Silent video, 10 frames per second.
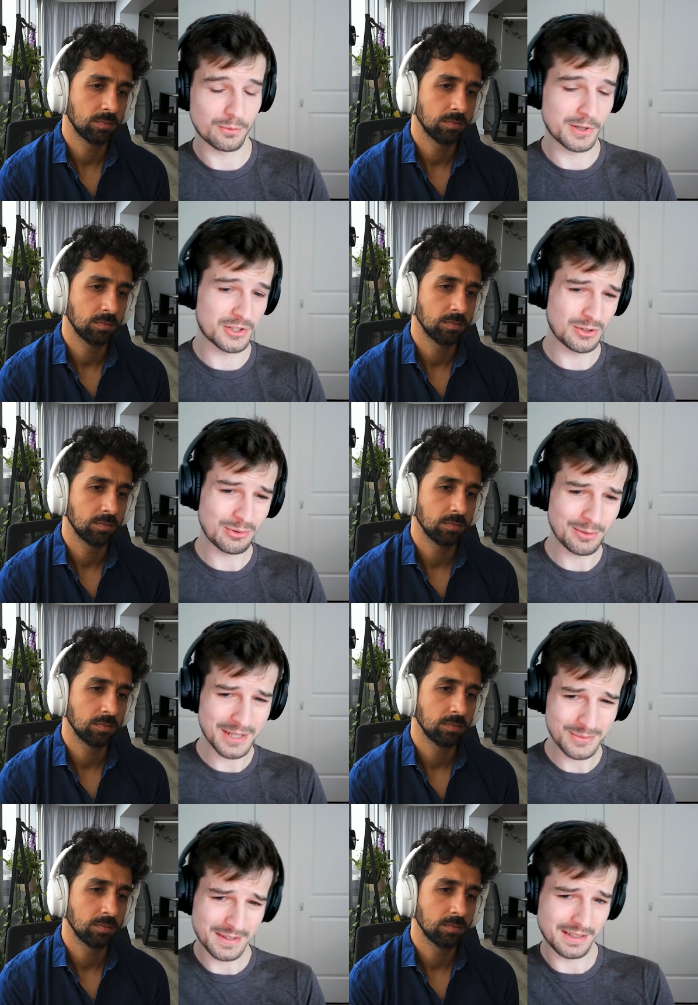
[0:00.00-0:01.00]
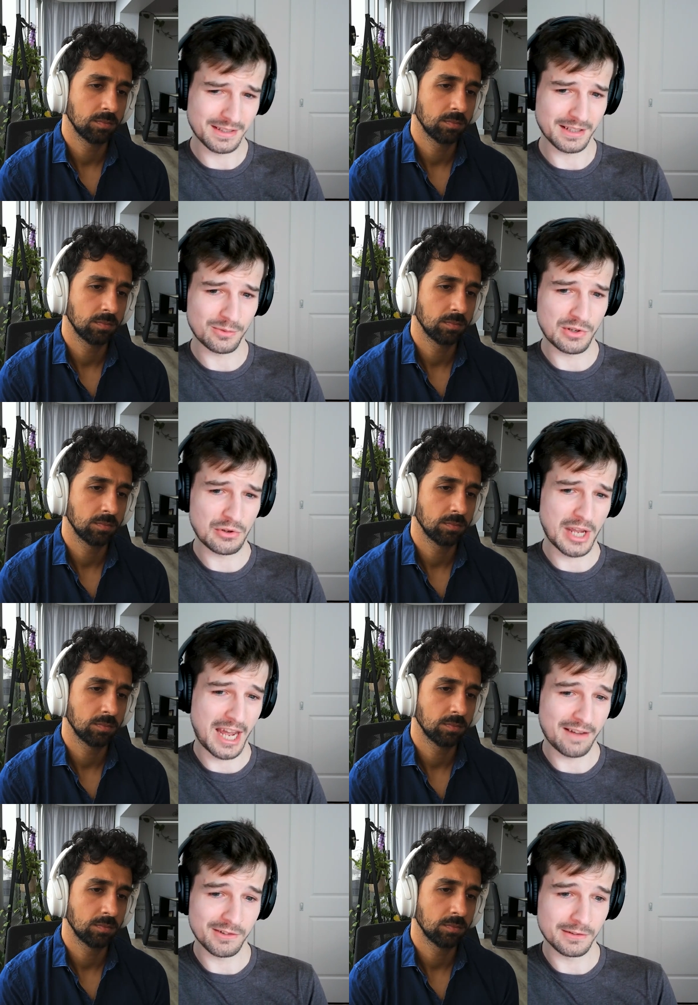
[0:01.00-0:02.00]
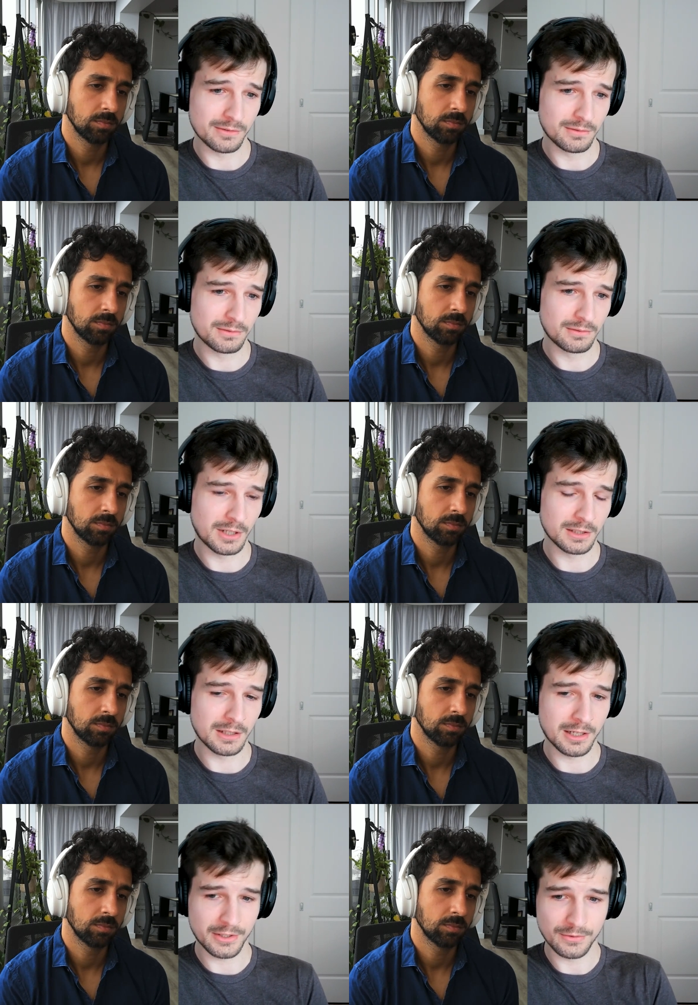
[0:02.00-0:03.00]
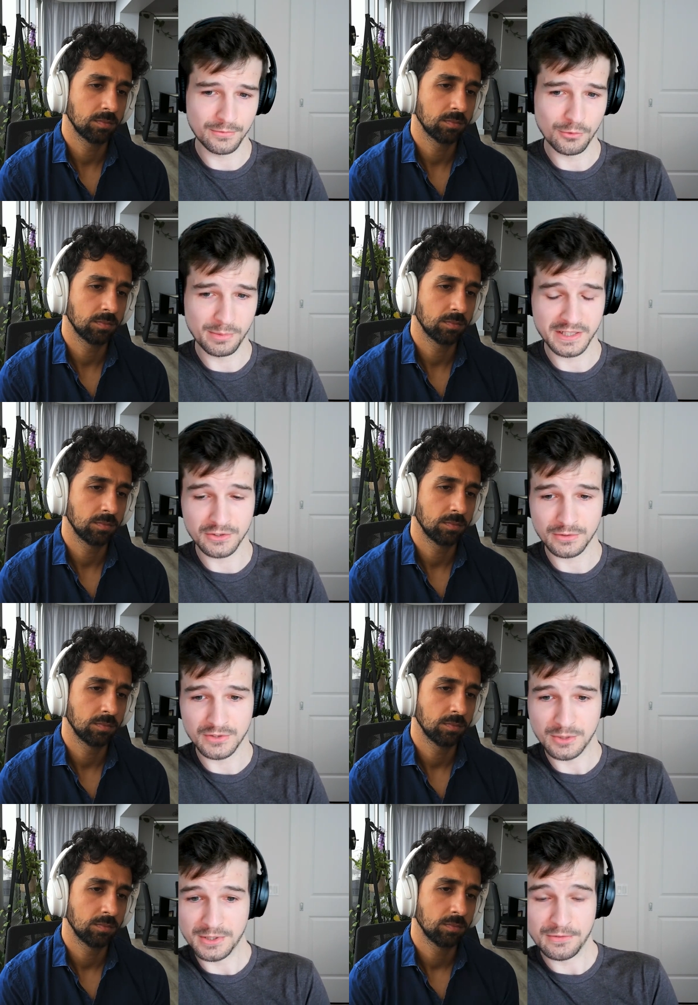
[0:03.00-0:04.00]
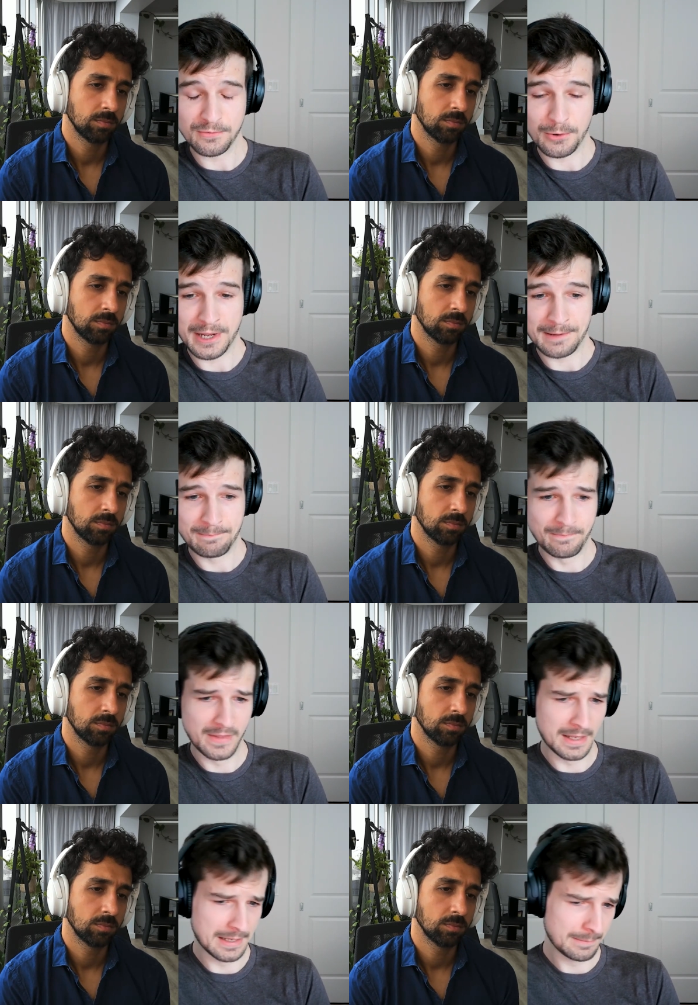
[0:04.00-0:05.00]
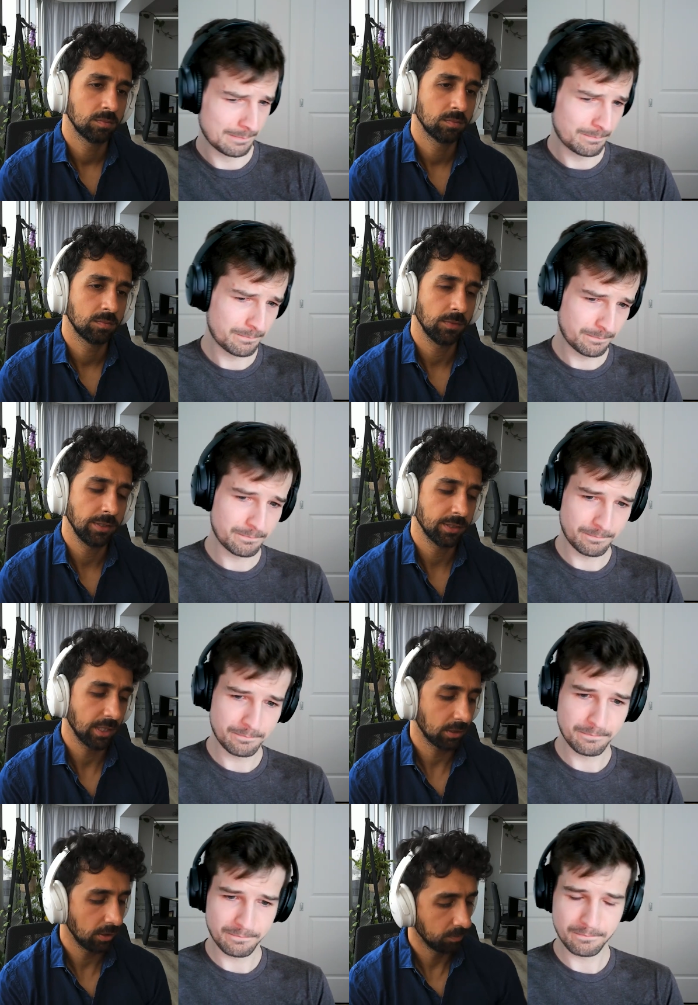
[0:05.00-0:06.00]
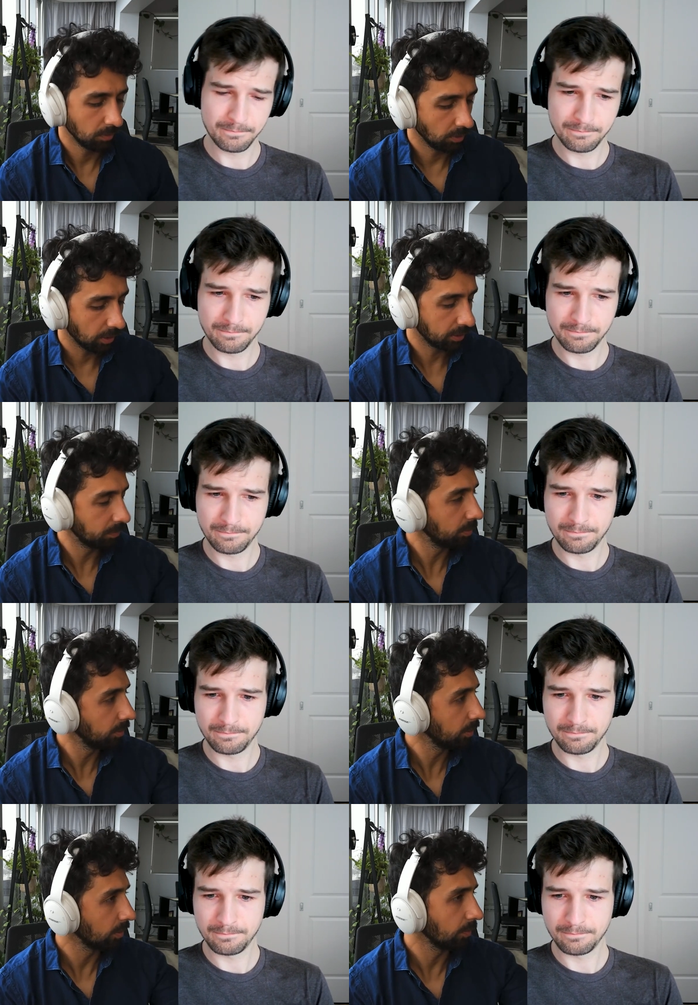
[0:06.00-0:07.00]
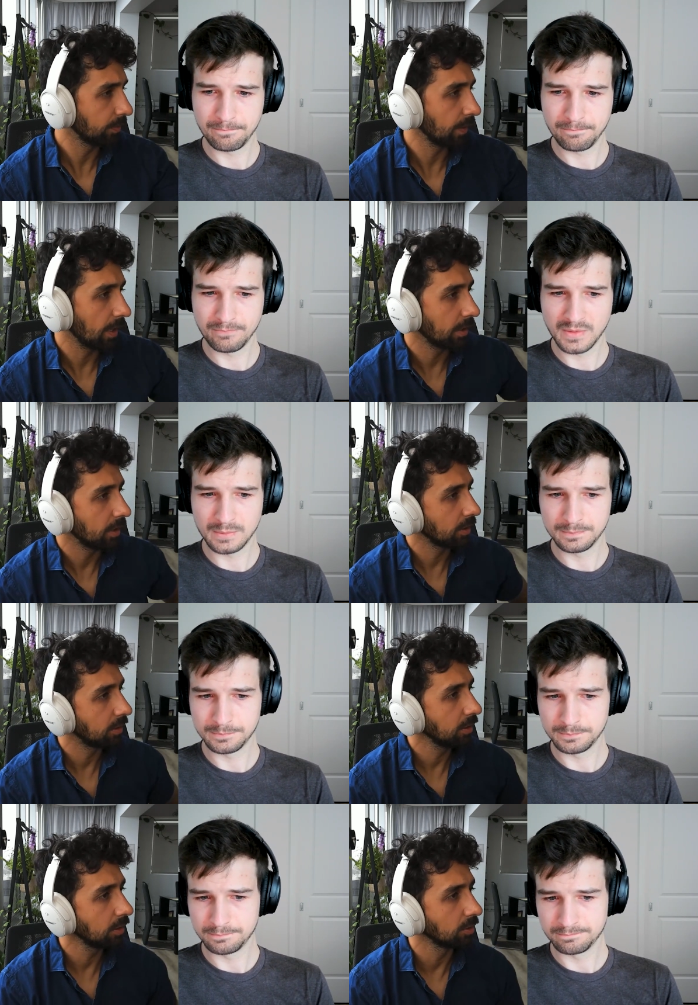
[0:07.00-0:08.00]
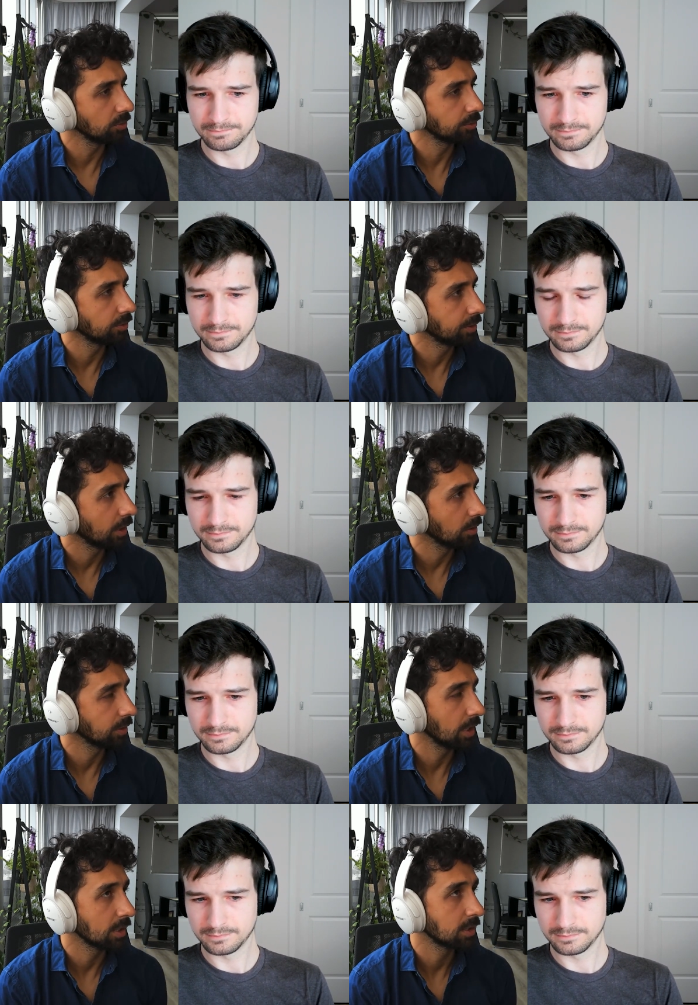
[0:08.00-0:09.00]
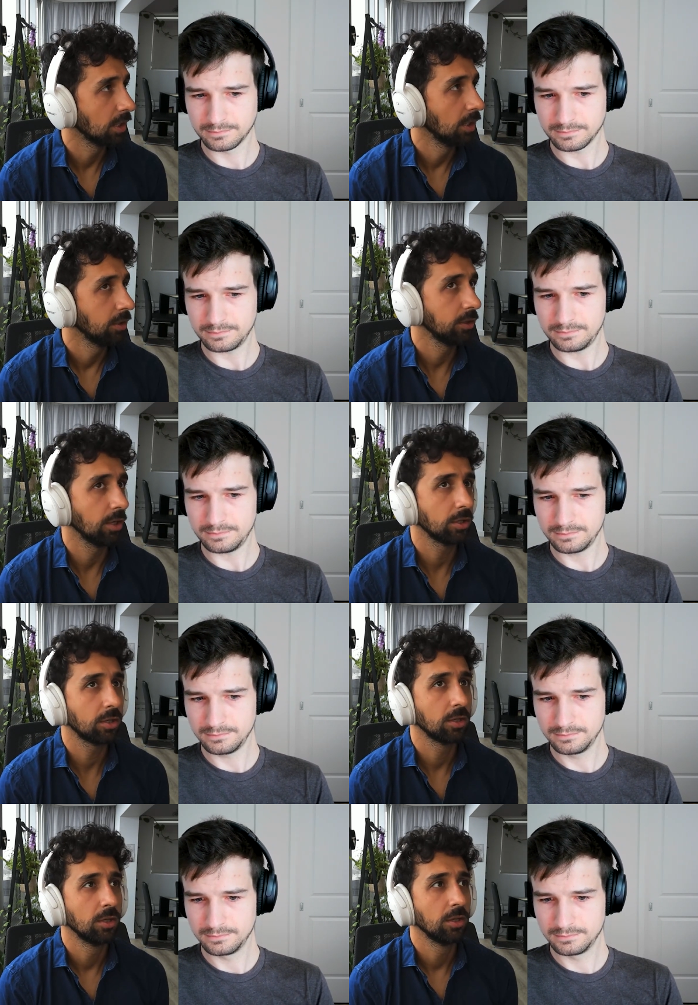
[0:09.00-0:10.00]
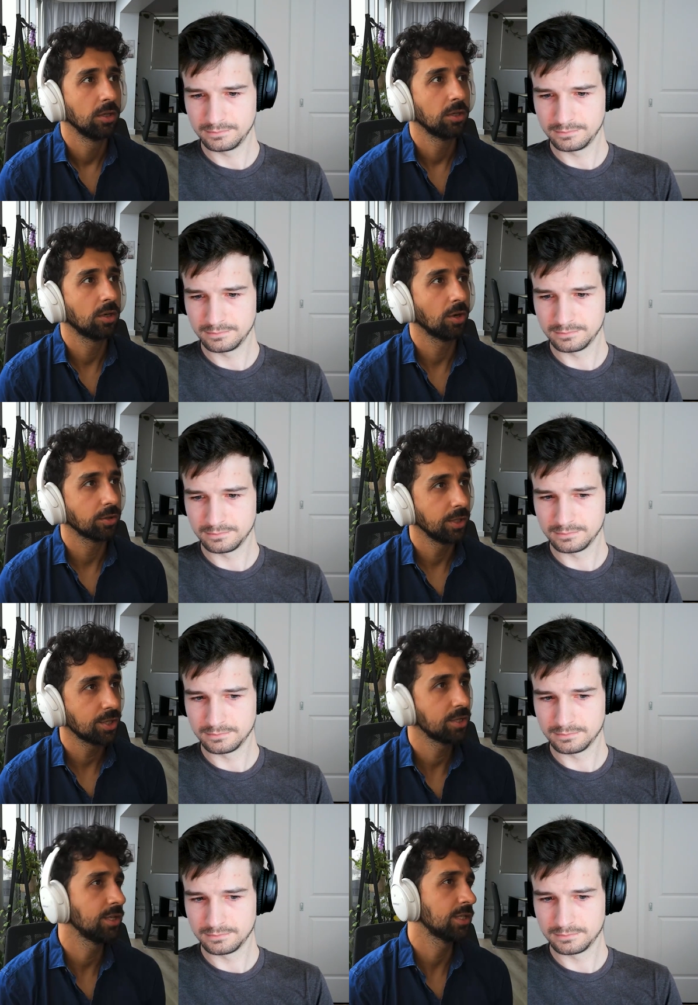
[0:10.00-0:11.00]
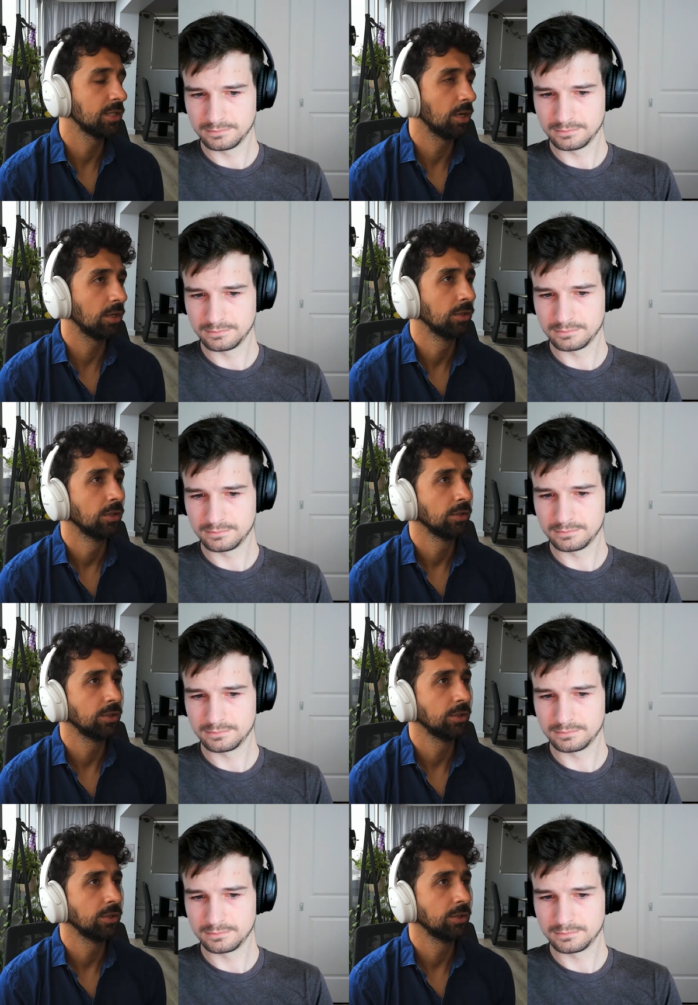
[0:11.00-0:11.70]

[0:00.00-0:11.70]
Speaker 1: so much. It, it makes me think that we haven't unlocked the full potential of G P T four yet.
Speaker 2: Exactly. No, I completely agree with that. And I think it also tells us, you know, cognition is not